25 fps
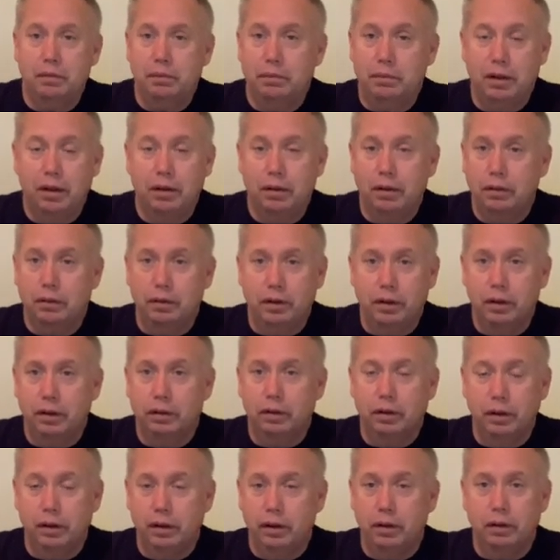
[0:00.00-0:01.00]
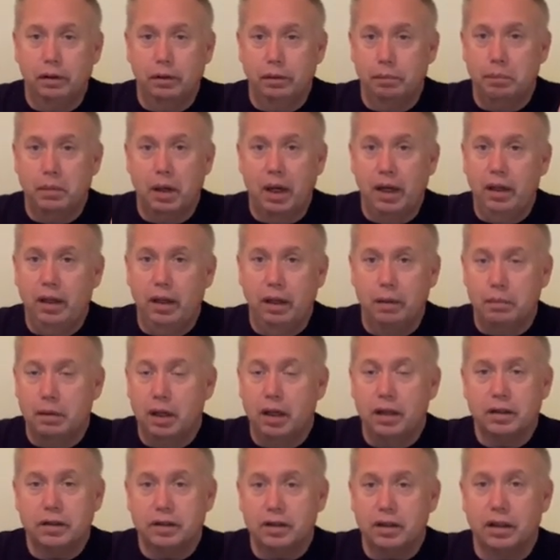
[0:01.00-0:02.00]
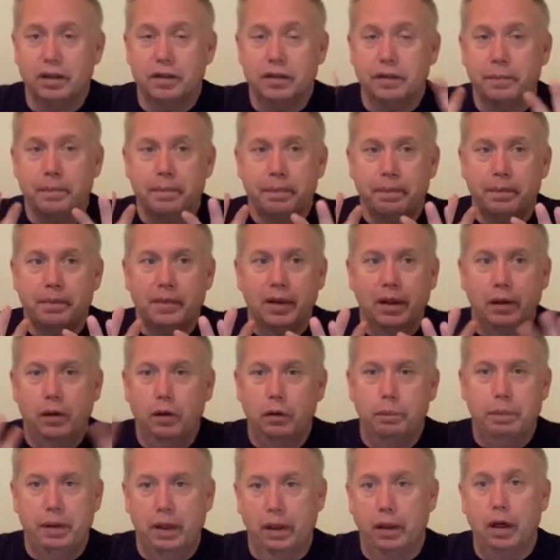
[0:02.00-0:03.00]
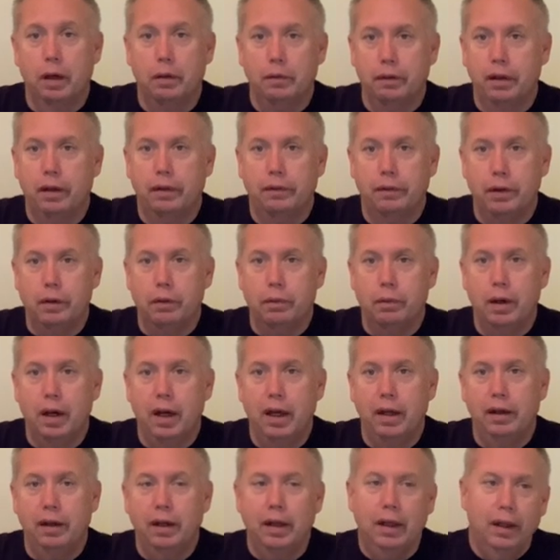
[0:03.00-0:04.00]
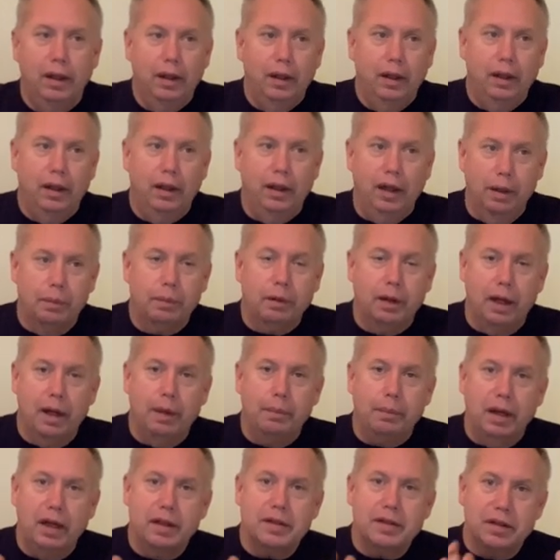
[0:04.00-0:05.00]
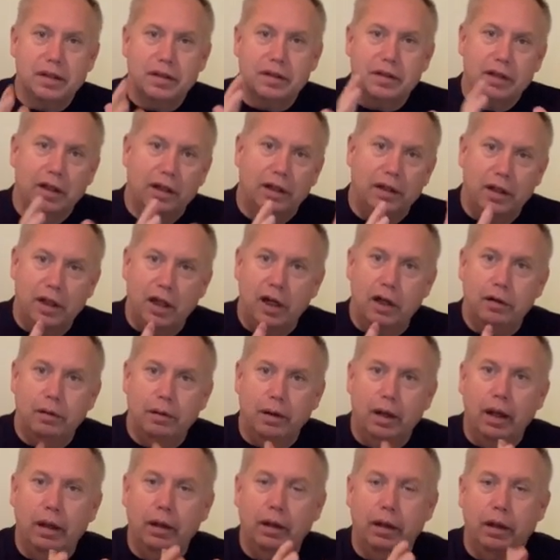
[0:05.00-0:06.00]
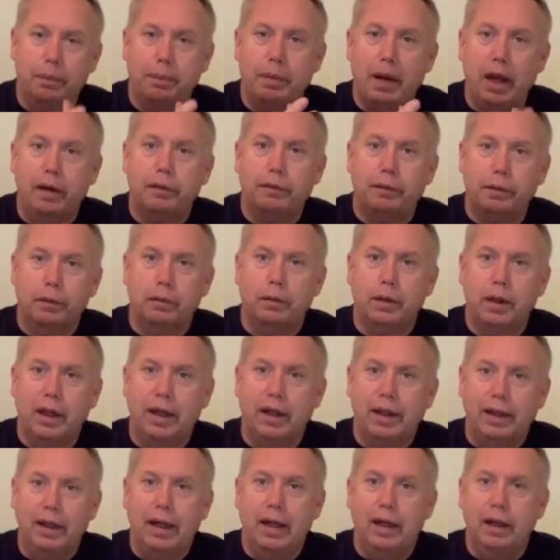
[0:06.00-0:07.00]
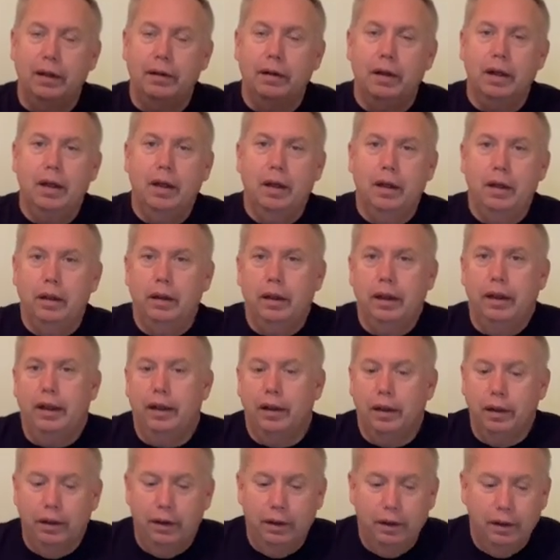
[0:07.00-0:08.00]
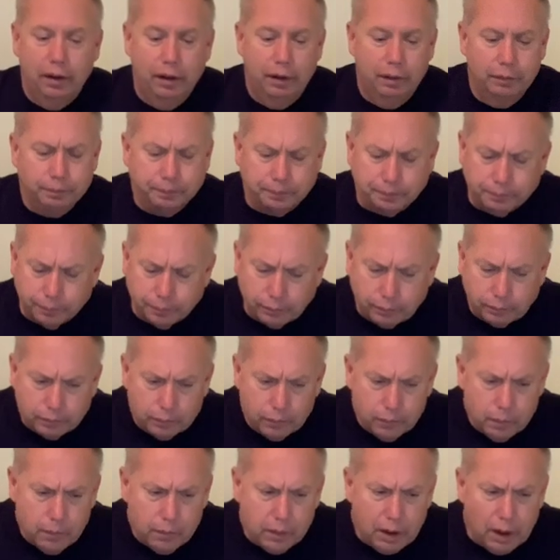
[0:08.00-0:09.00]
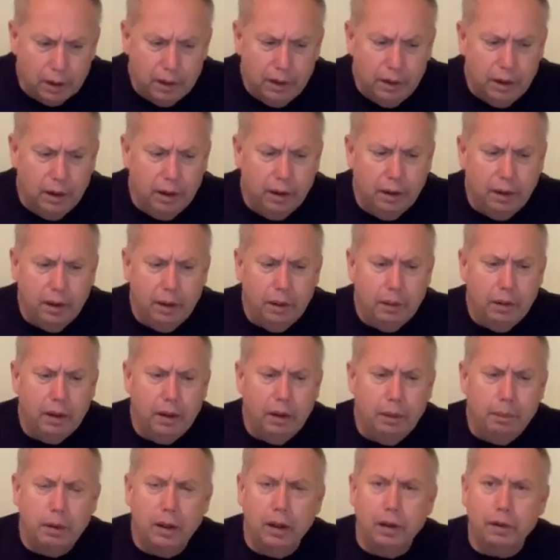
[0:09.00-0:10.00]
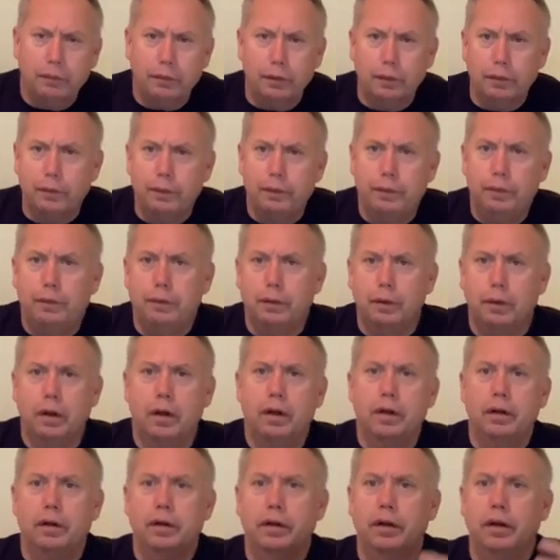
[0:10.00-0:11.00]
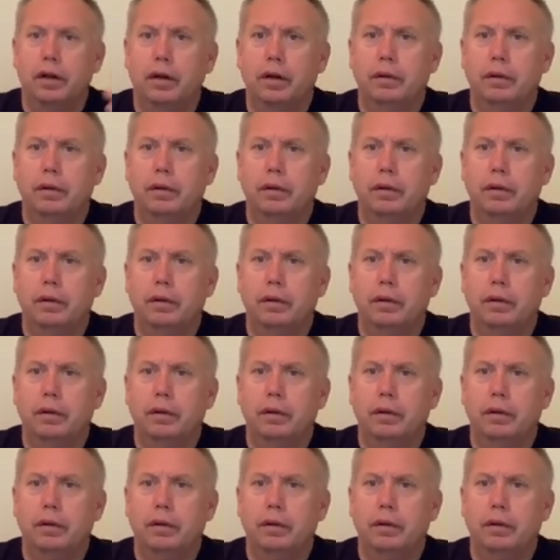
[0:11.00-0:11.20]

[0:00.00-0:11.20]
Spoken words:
you're mighty amongst us. Go pick out whatever you want. And Abraham basically said, no, I'm going to pay for what I get. And he bought it for 400